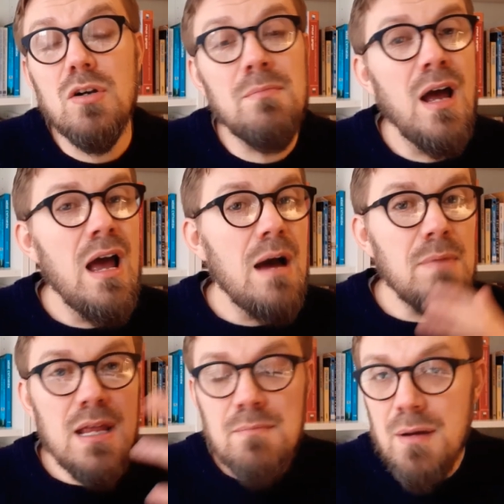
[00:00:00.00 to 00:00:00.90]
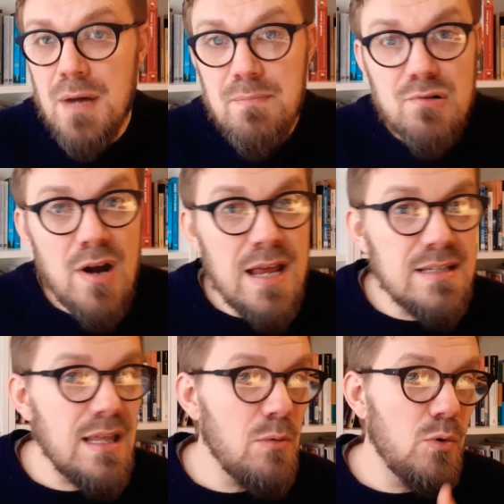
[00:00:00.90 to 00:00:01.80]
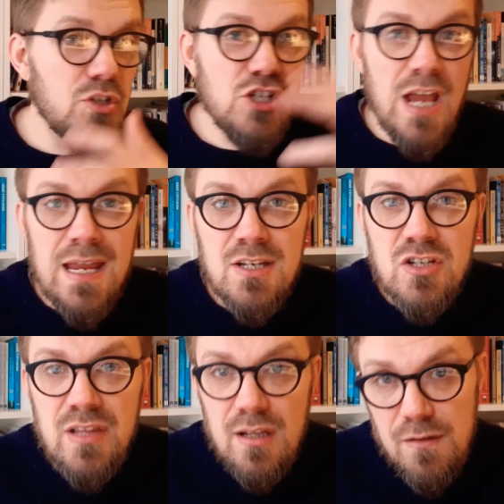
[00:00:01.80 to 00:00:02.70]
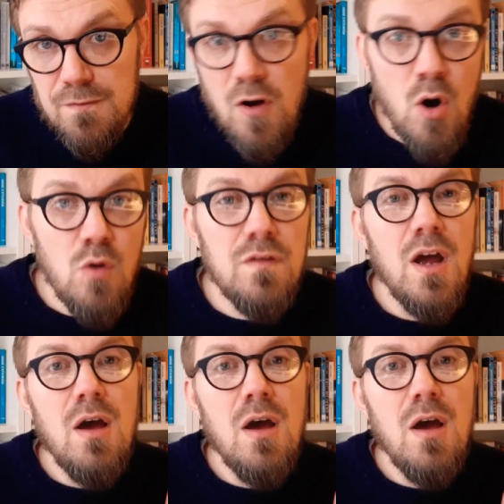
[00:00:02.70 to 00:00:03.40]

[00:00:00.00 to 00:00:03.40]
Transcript: And my prayers, they will change and they'll evolve.